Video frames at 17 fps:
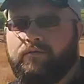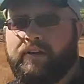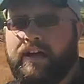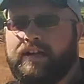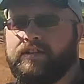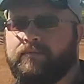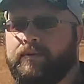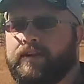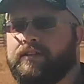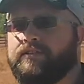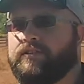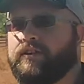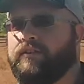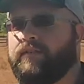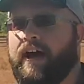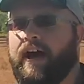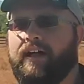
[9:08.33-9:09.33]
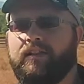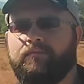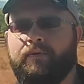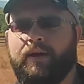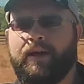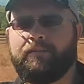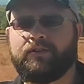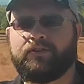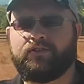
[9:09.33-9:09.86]
regiments of
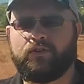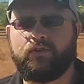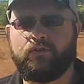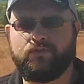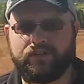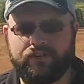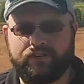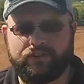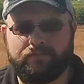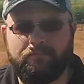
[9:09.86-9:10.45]
Alabama soldiers